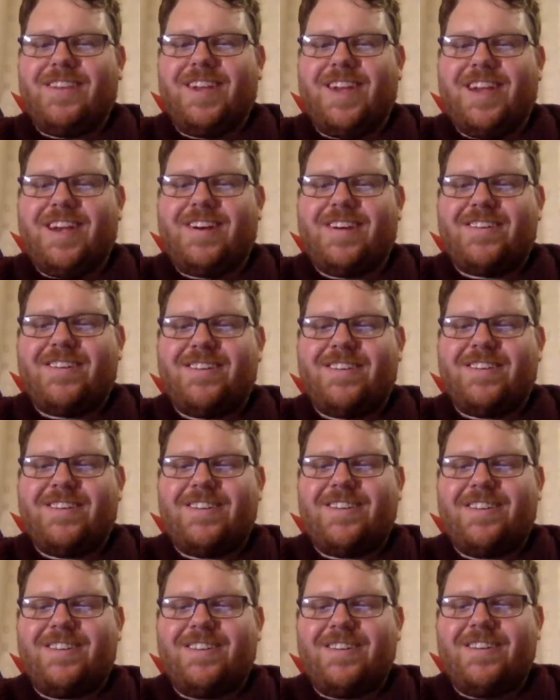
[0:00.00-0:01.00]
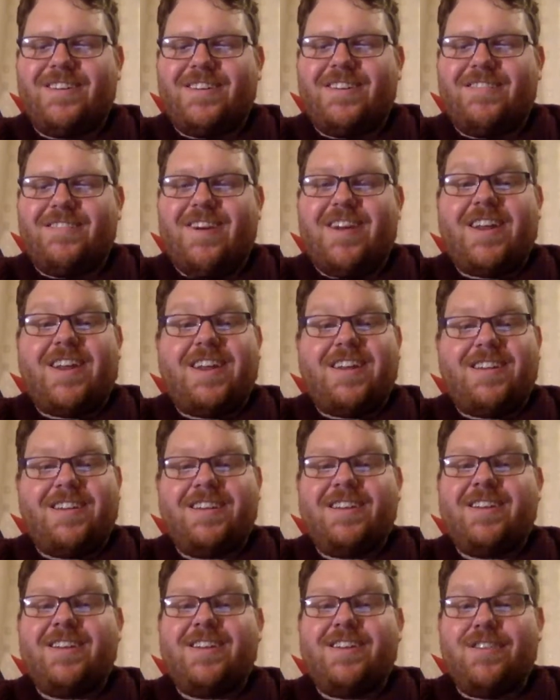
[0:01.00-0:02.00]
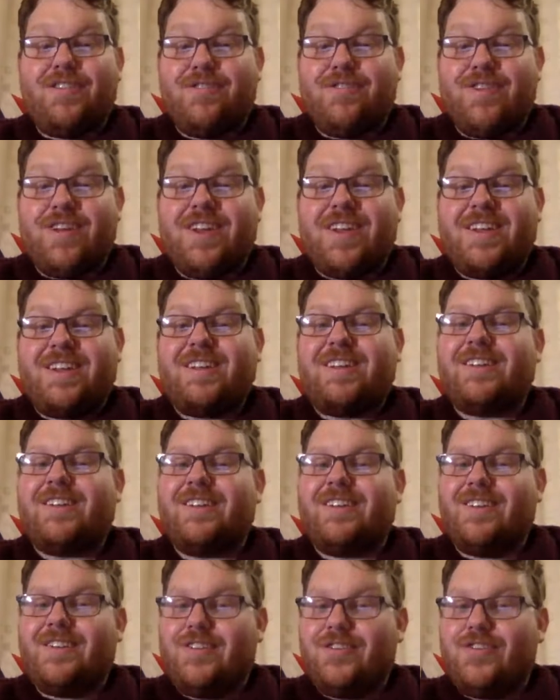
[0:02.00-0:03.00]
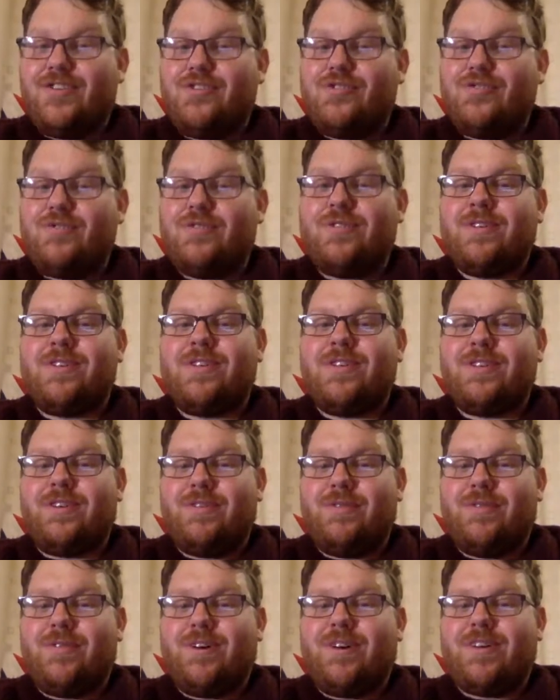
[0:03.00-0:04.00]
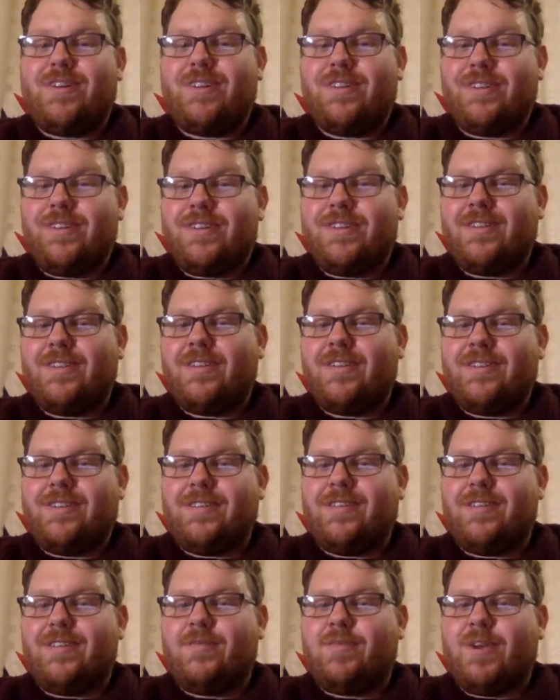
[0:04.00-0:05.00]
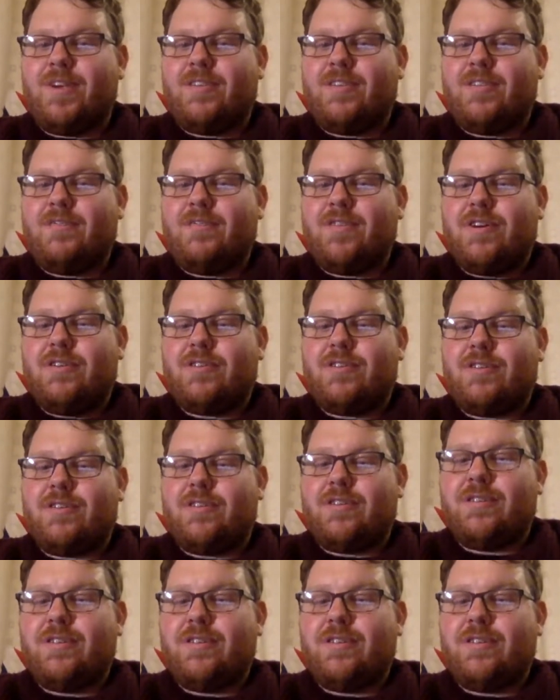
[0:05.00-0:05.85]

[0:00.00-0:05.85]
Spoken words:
Hang on. Ready? 3, 2, 1. Speak soon, folks.